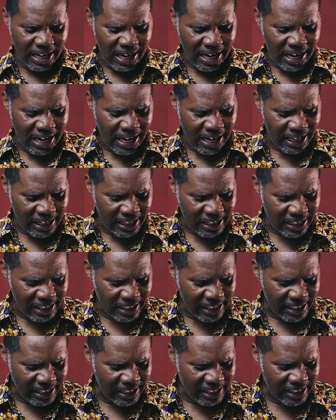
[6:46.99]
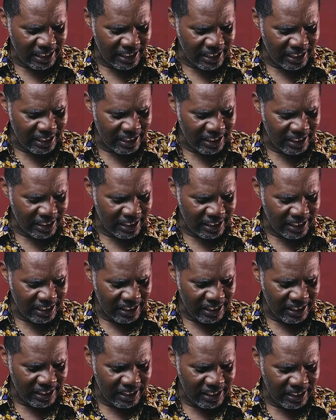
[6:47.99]

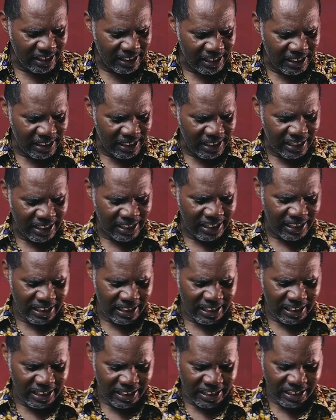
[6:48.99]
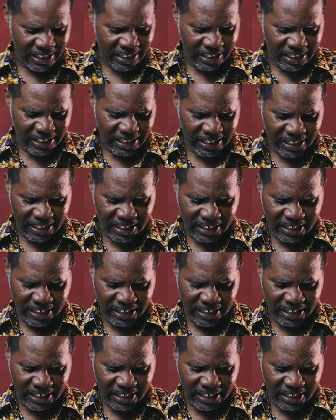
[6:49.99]
Nothing is said.